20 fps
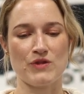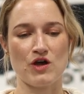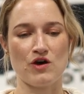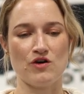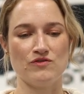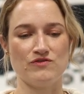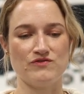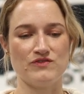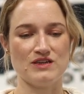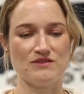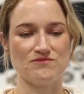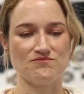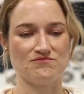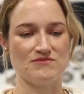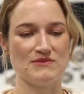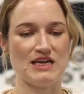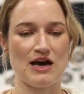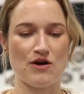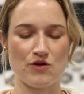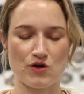of
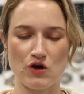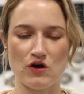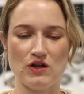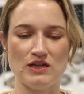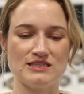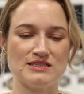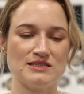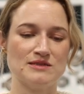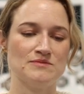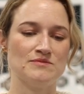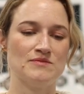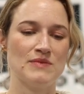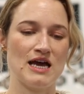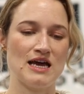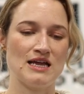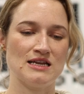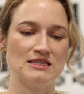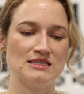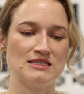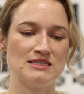alcoholism,
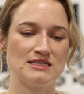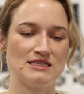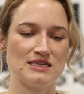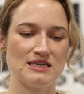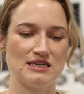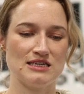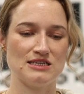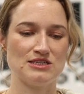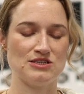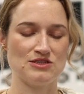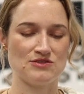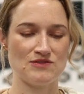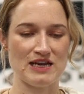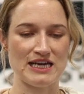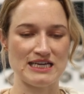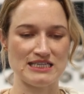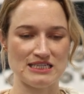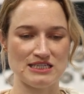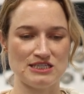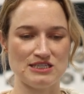and she's
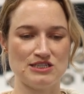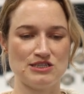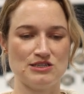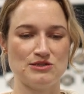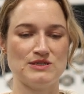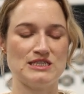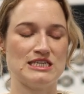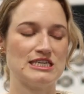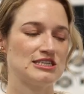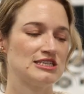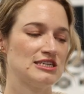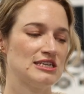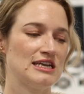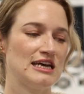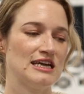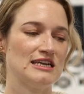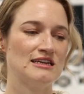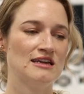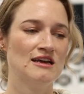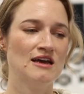related to addiction.
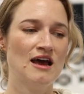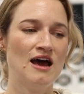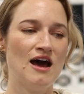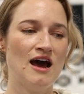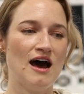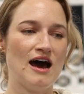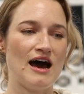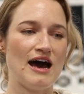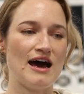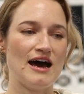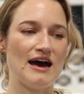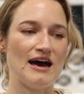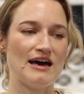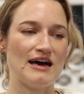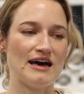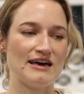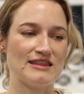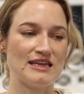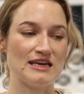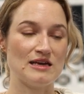And
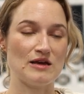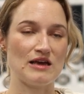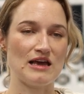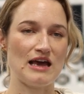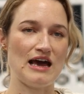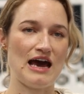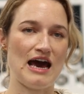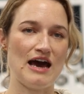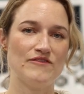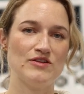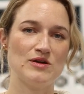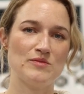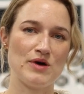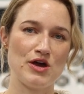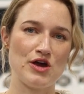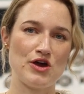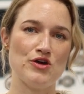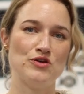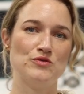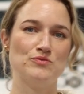I think having
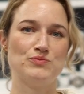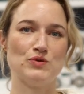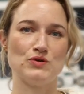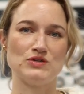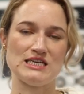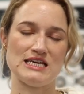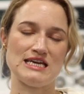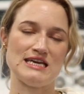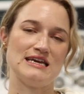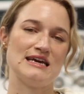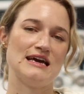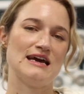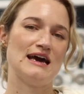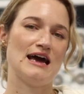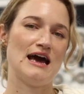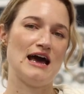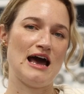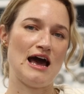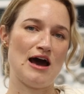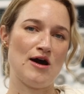my own body
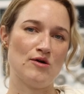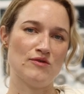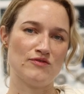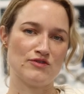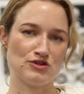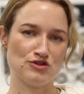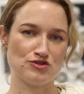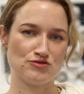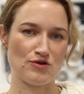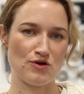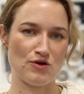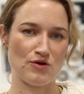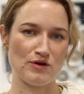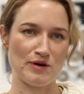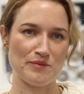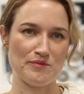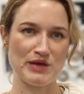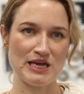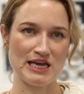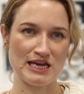out of control
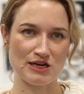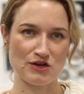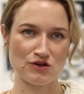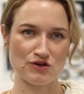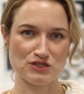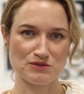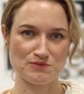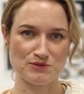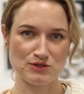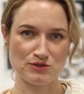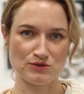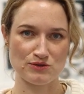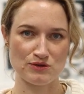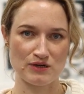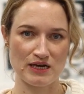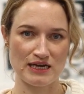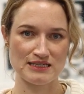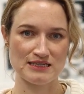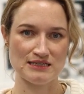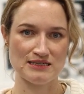and being in
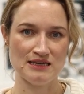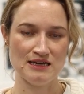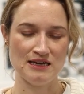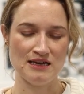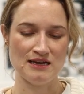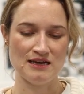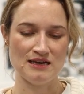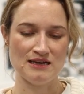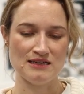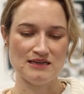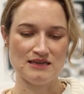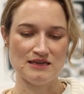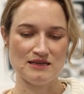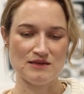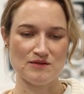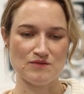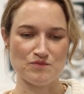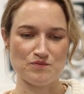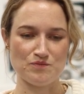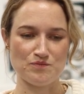hospital and
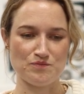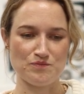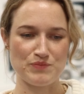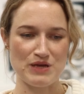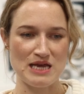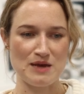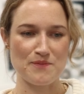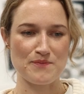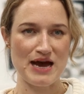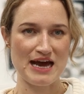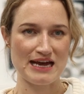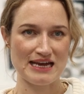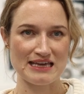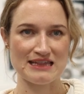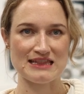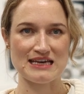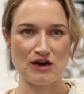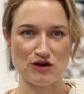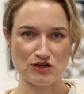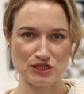being back
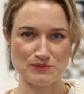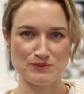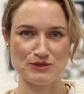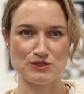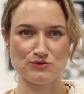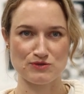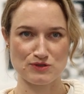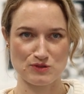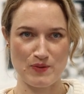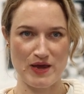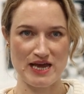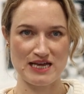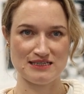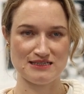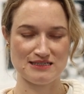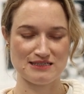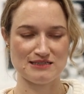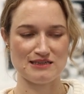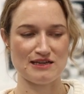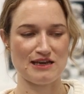in that hospital
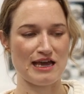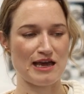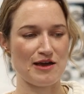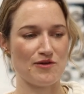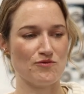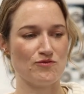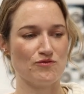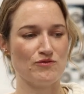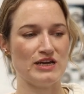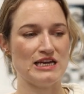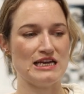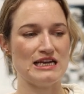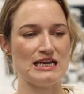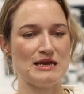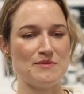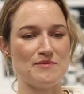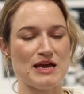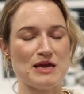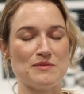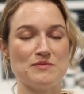space, it
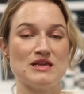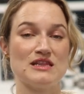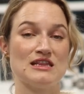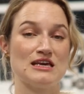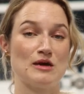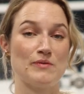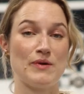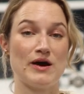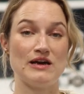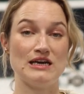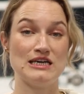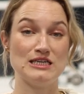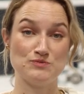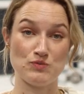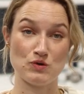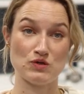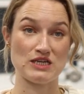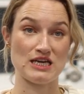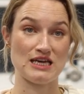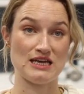really made me think about his
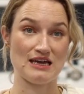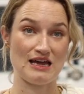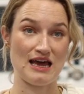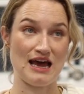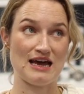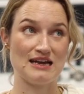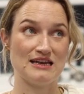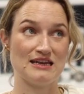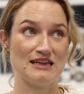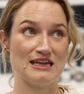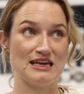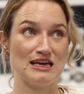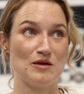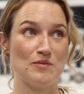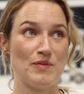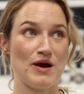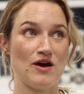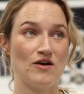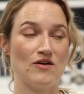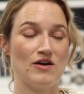body and think
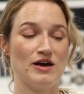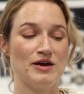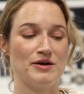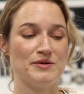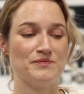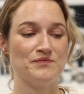about